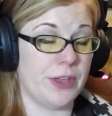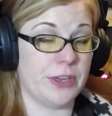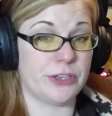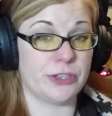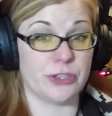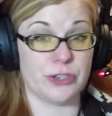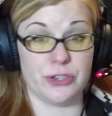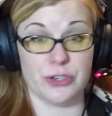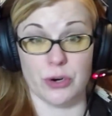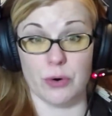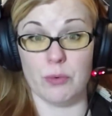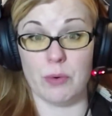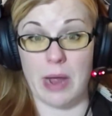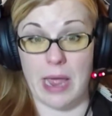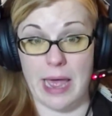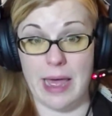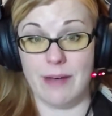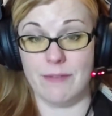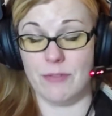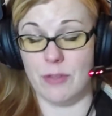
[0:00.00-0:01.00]
They just don't
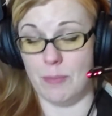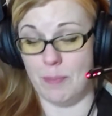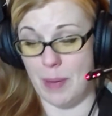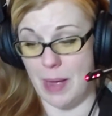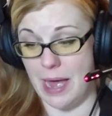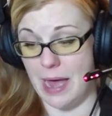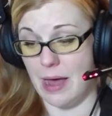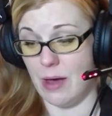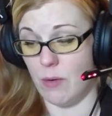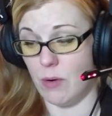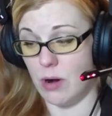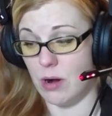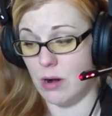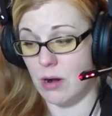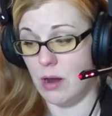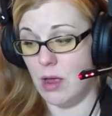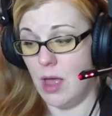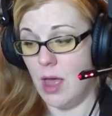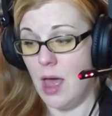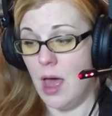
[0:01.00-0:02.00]
have the power.